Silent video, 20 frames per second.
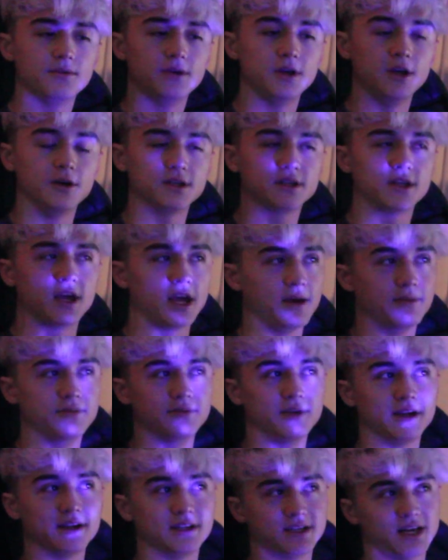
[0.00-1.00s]
it came
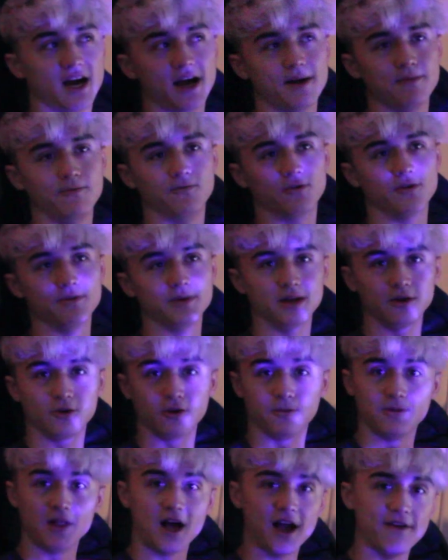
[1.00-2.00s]
like time for me to
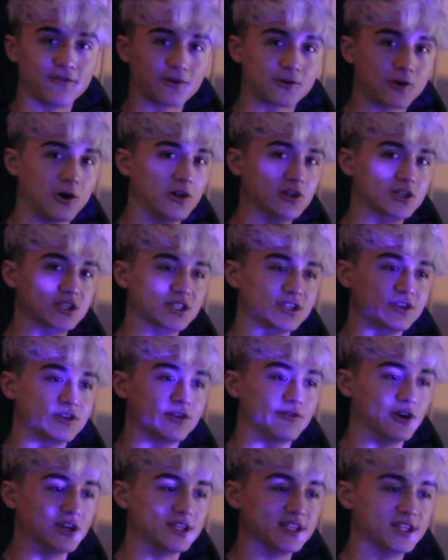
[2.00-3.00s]
apply for college and
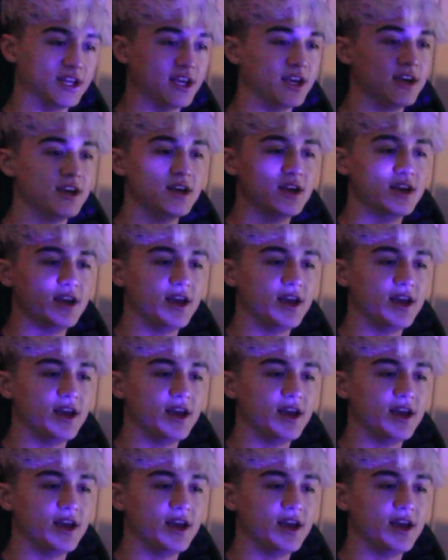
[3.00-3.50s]
university,